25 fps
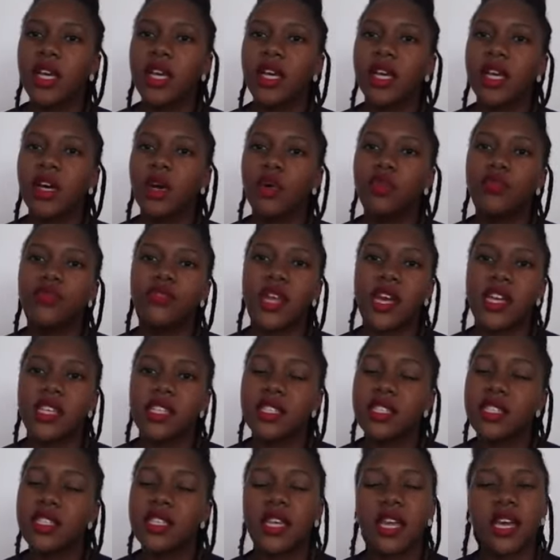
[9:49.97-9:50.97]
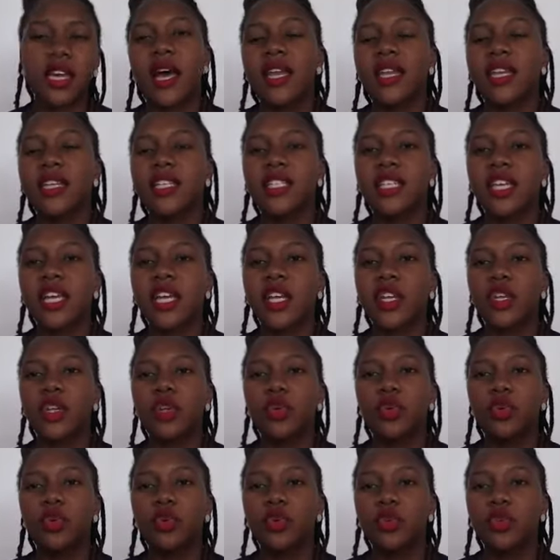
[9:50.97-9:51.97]
of nursing and attain
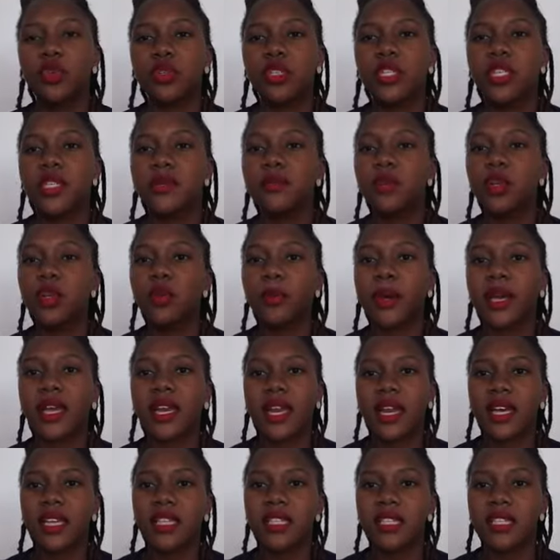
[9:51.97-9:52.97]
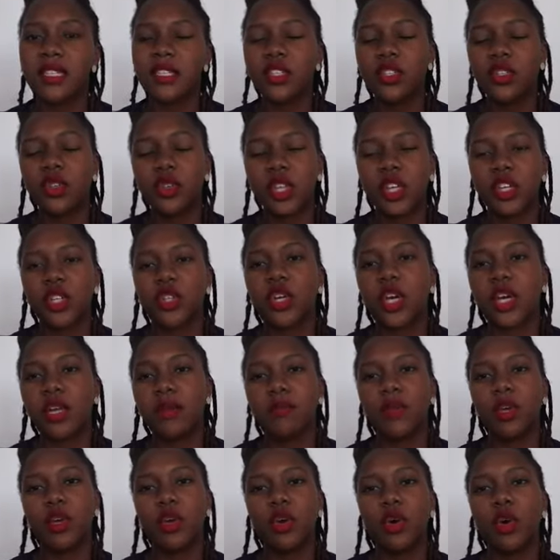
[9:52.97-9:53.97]
your diploma in nursing so that you
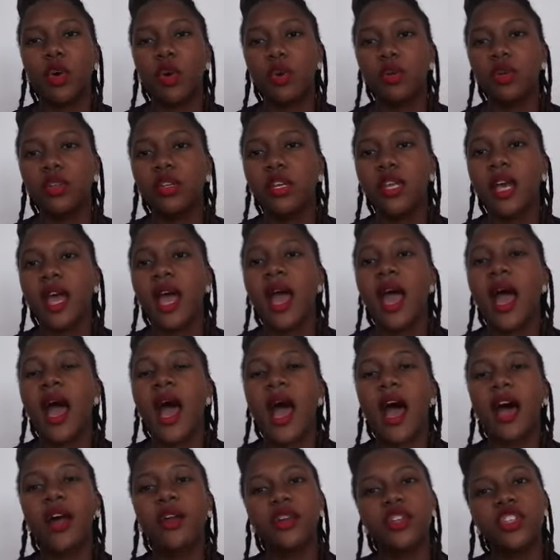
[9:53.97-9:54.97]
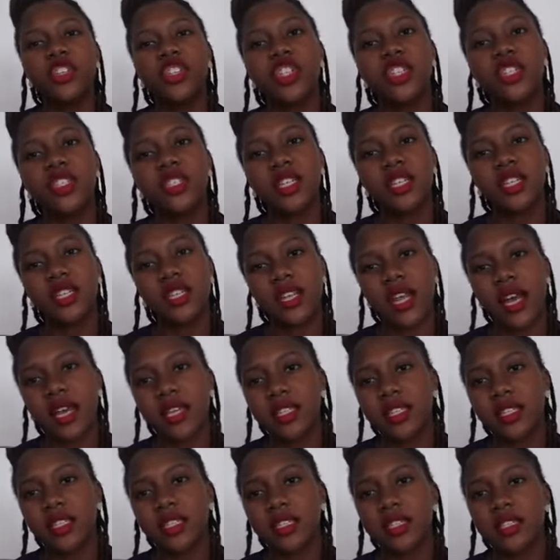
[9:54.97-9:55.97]
can be called a registered
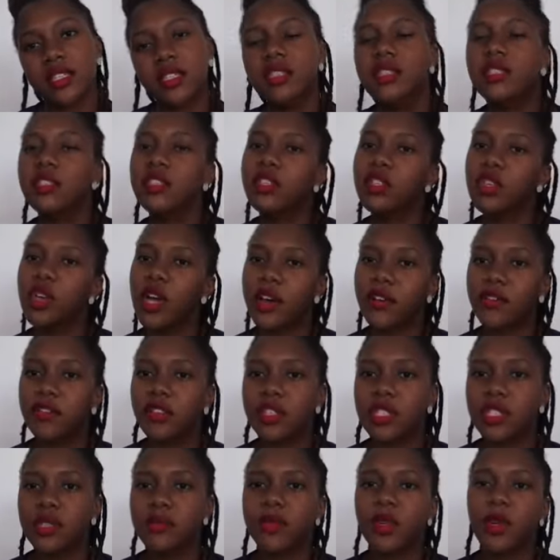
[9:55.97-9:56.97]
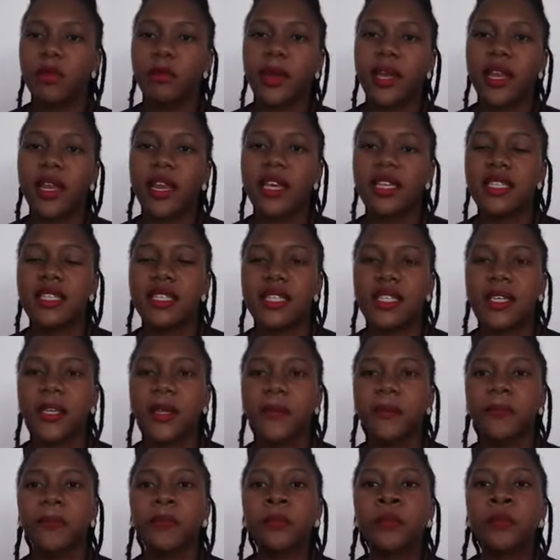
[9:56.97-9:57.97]
nurse. you have your diploma in nursing.
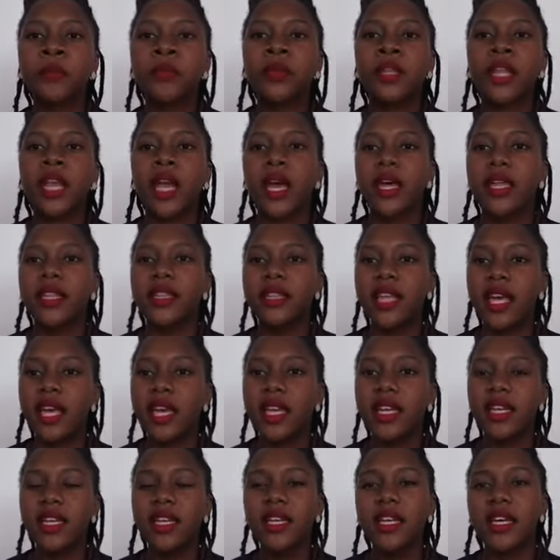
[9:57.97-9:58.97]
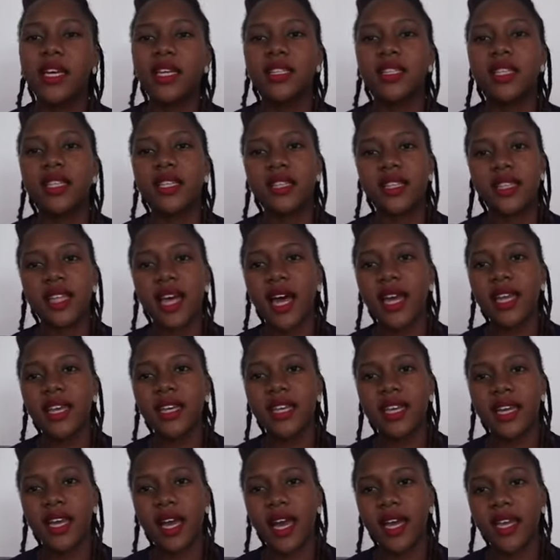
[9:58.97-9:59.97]
Then the
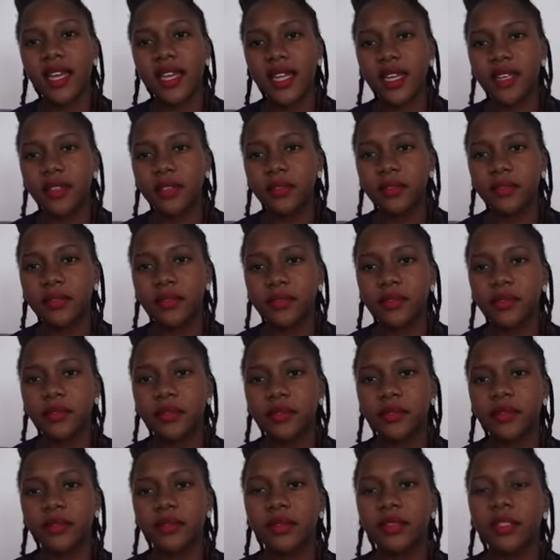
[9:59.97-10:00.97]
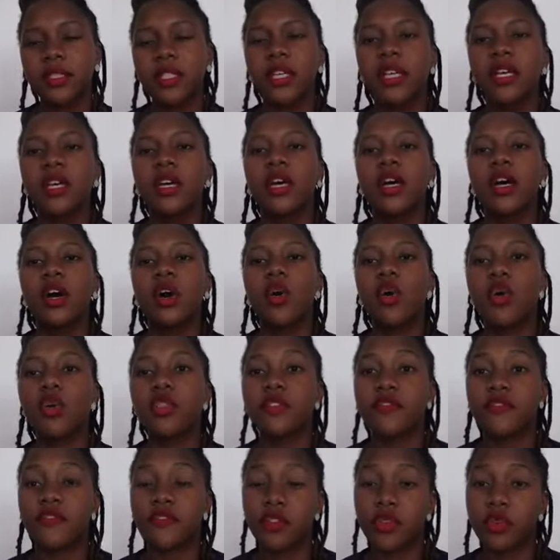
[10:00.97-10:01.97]
third cadre or
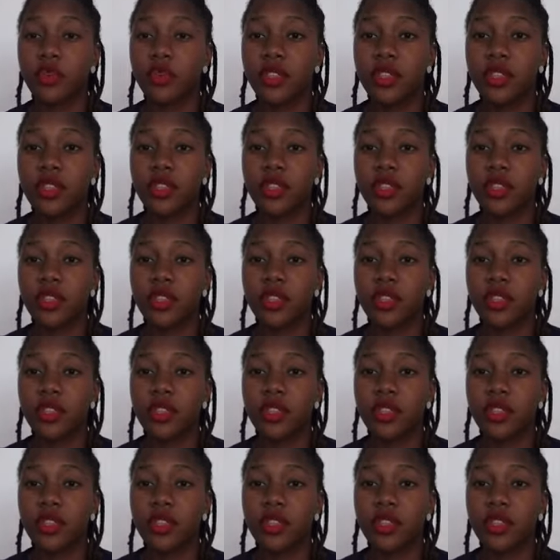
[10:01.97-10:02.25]
the fourth